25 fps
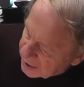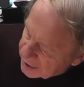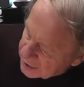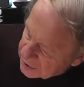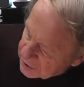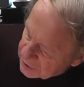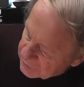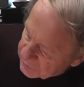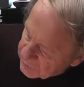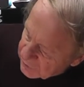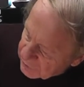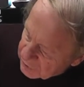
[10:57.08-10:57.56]

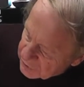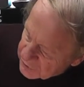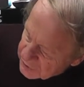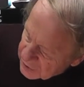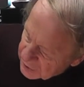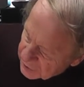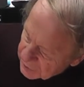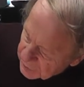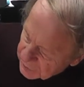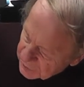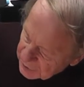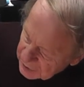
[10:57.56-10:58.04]
auto
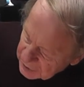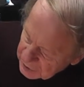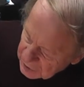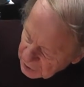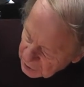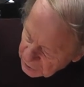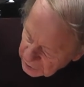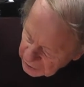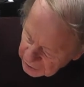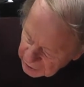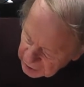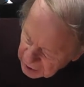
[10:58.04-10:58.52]
select and
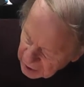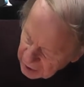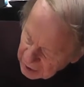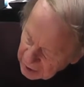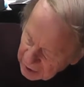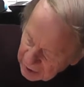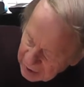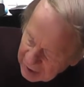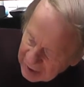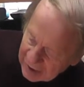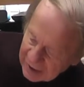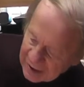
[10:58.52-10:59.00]
various other
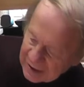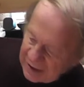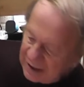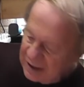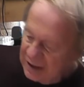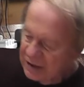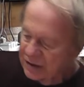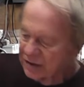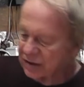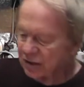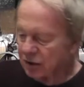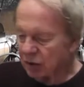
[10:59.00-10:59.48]
things on it,
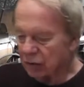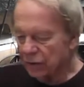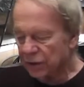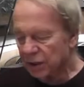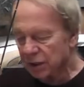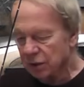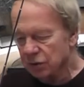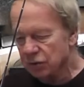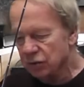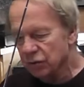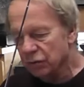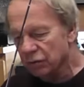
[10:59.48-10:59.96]

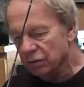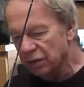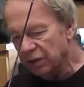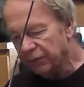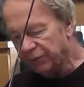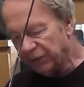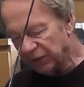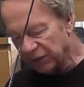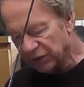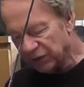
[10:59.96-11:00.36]
and it's got